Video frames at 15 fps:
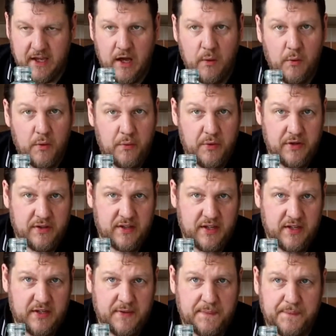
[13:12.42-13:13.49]
I will risk
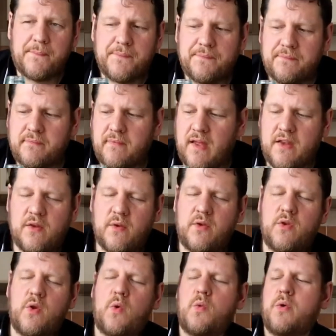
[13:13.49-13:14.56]
it. I don't
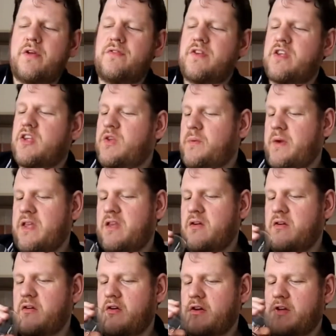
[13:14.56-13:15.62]
know if it's sweet
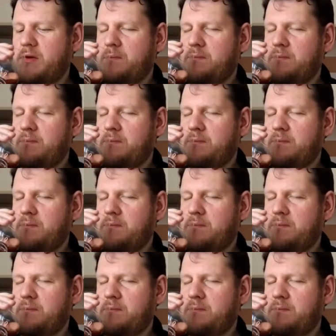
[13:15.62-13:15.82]
or not.